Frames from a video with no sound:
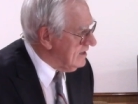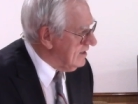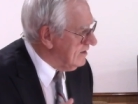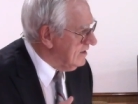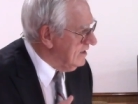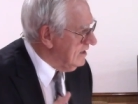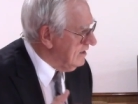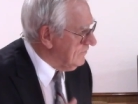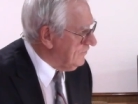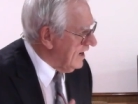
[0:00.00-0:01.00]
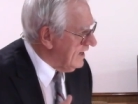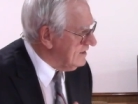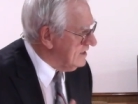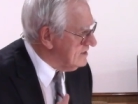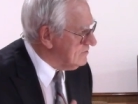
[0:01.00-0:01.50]
you, know, you need to
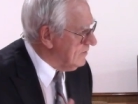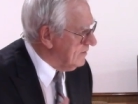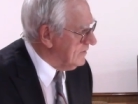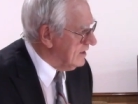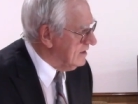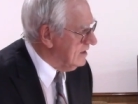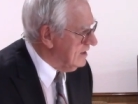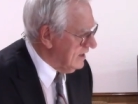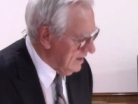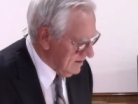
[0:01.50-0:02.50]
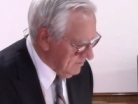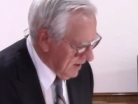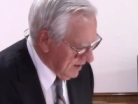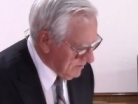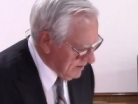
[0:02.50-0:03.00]
find these women in the
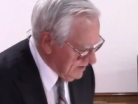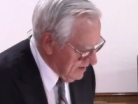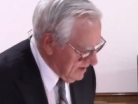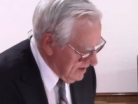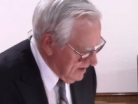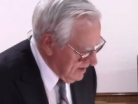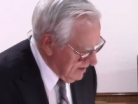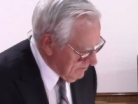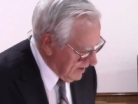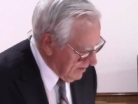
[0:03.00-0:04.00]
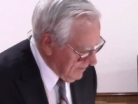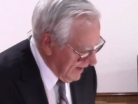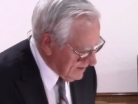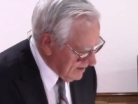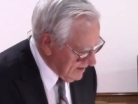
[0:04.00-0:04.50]
Bible. Mary
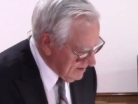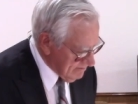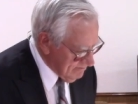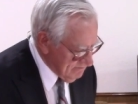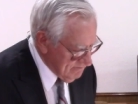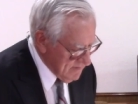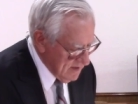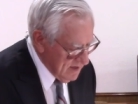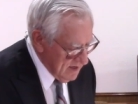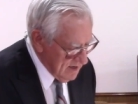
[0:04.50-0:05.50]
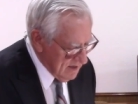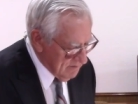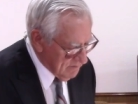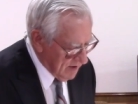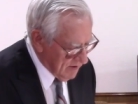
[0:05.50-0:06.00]
Magdalene,
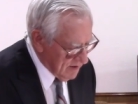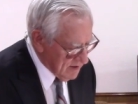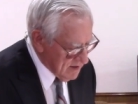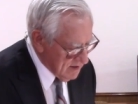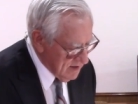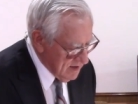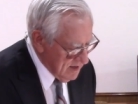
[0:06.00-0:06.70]
Mary the